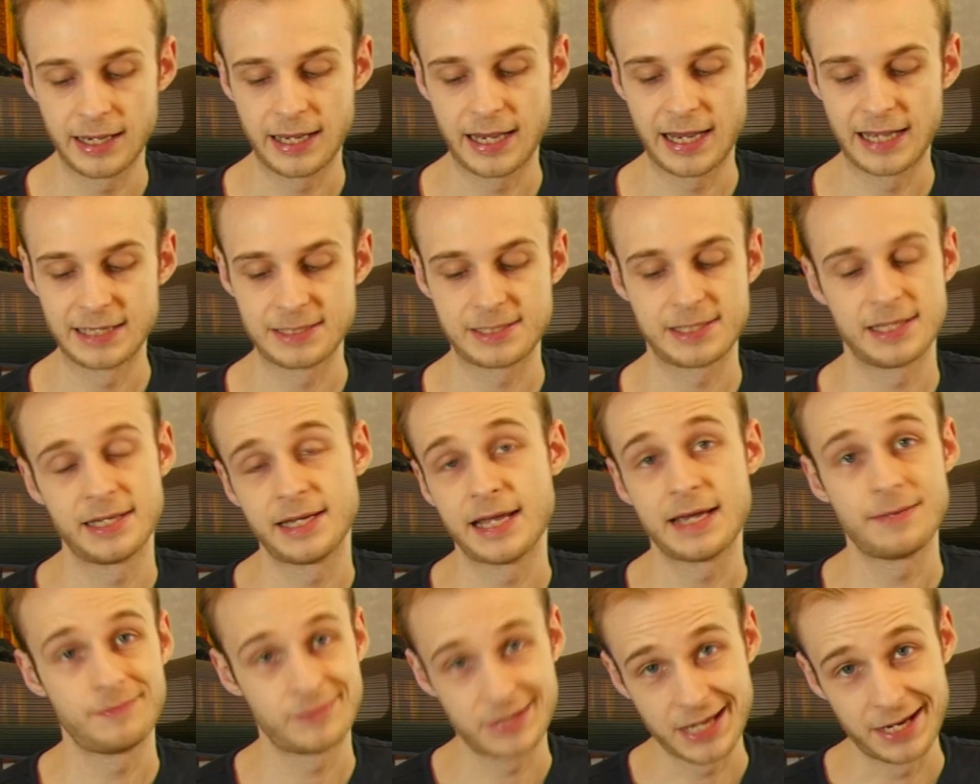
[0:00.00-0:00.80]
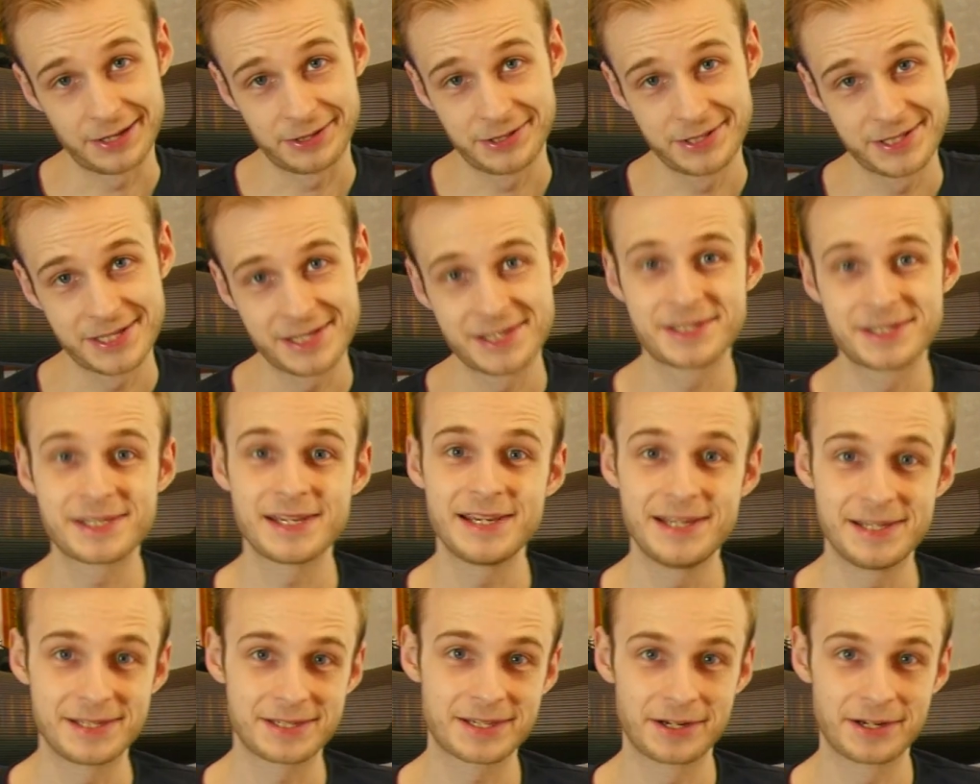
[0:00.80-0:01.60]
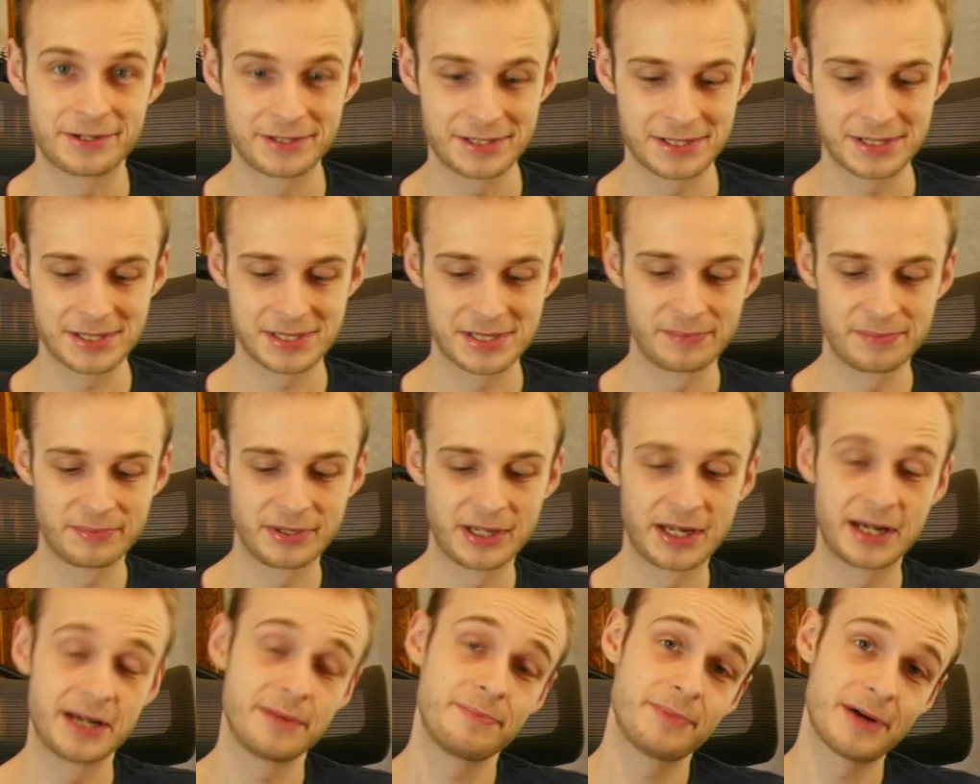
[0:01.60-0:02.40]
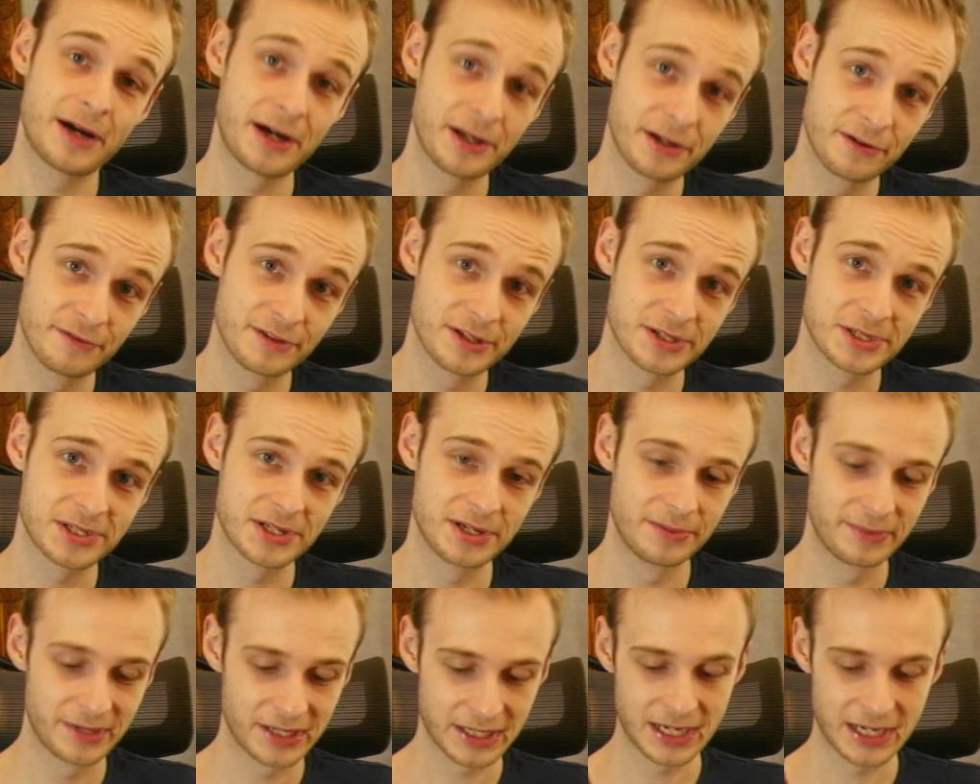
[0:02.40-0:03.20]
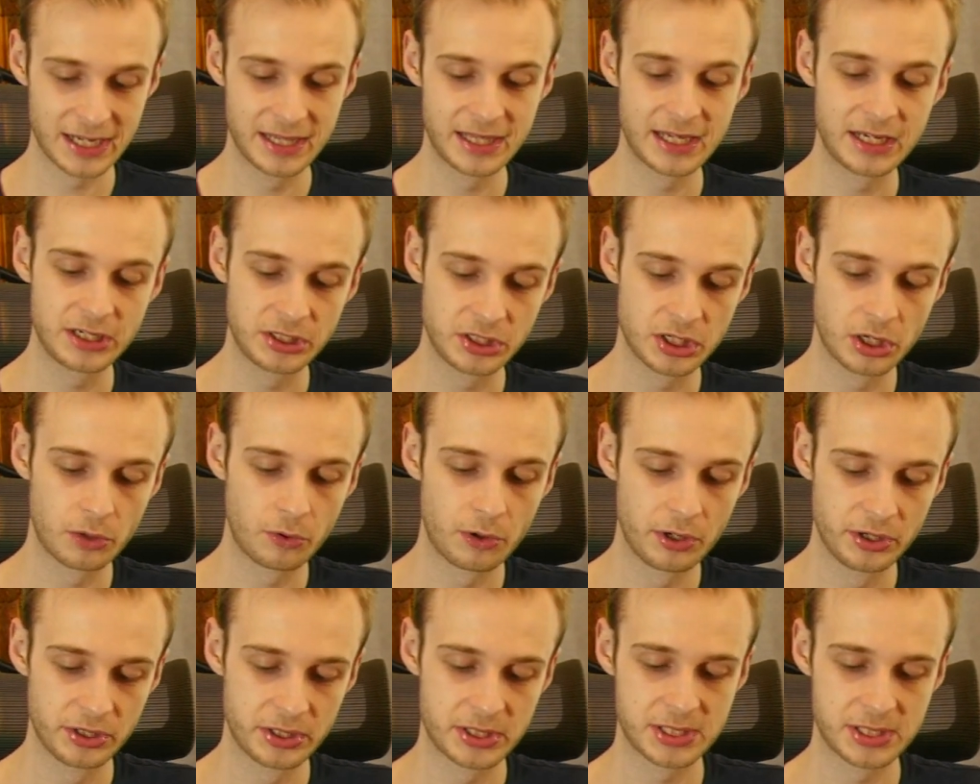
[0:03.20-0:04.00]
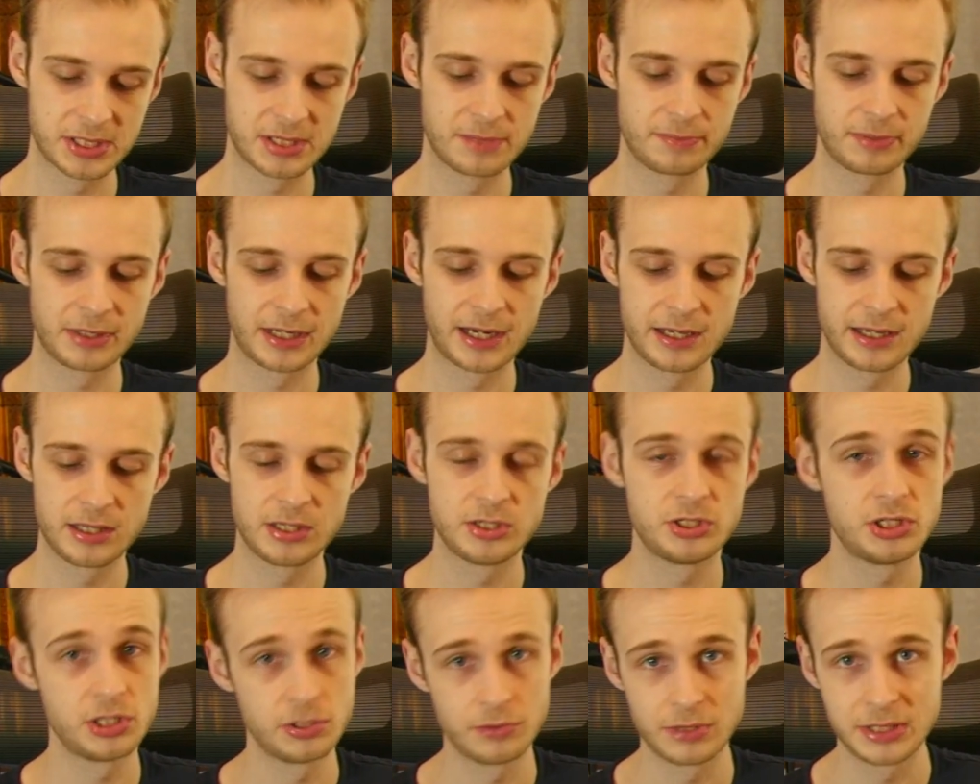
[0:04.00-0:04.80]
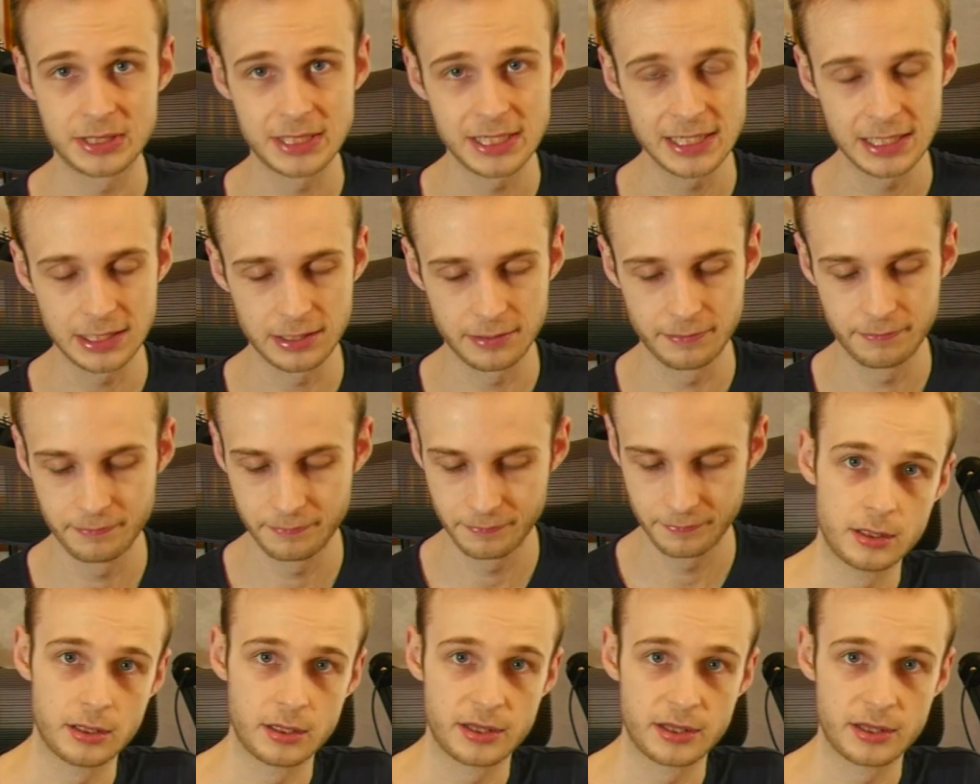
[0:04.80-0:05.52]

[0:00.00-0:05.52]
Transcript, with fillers: As the name tells us, it's going to supply part of the stomach and then go on to supply the duodenum.